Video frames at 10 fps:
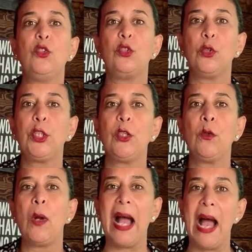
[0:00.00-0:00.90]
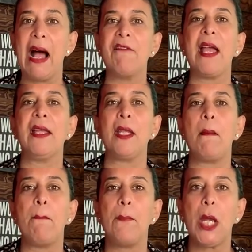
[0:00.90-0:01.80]
do you have an
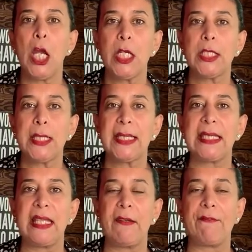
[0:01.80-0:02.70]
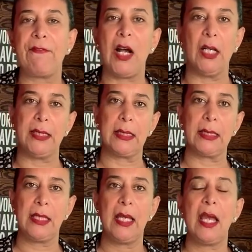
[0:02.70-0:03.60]
emergency fund?
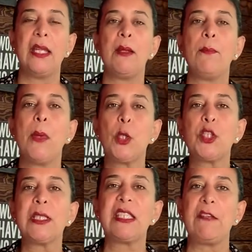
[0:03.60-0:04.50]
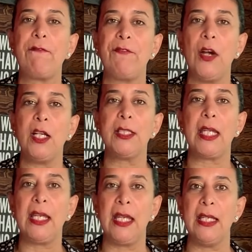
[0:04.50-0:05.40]
An emergency
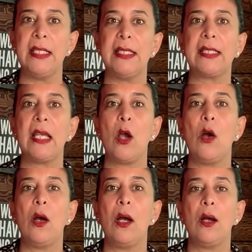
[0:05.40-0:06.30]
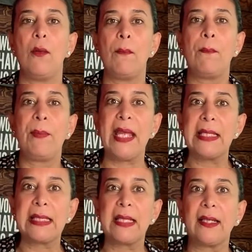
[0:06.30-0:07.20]
fund is
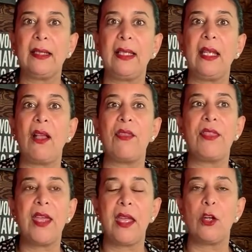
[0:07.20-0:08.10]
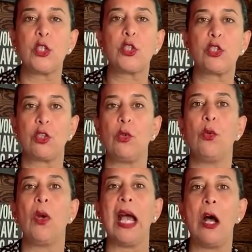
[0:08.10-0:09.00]
basically there
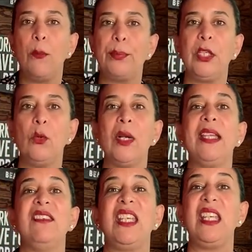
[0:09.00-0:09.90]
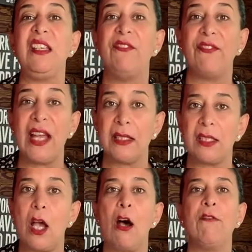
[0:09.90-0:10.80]
to help you in the event
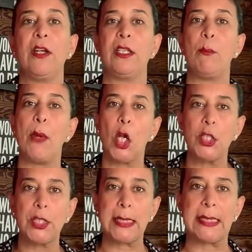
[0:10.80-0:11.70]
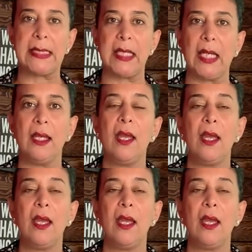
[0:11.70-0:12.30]
of an emergency.